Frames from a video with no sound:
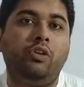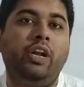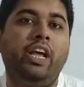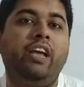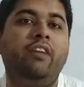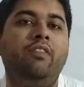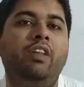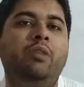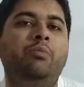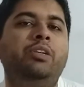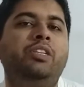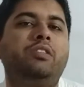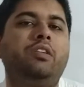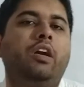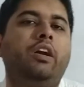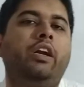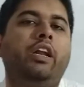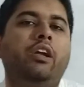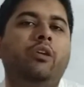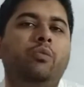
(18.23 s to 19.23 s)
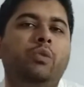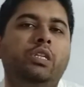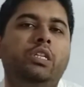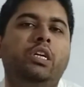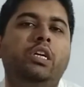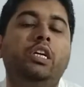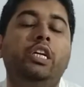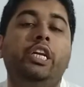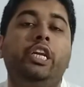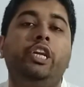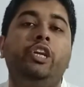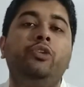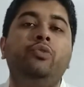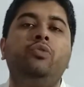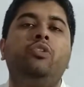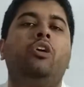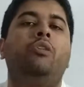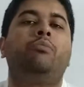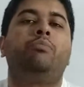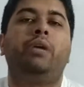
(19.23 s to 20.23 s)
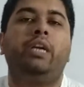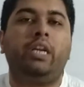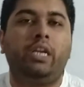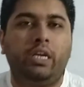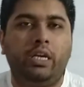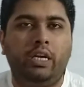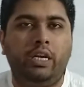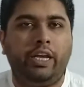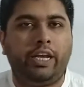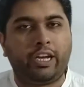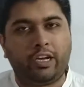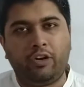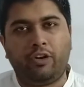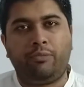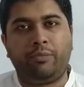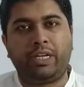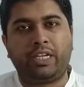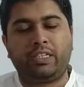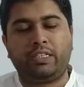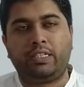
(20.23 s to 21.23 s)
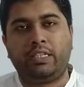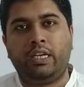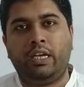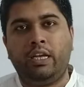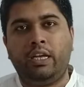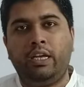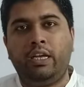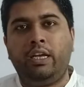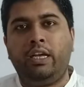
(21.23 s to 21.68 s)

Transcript: Today we'll be starting with a new topic, economics.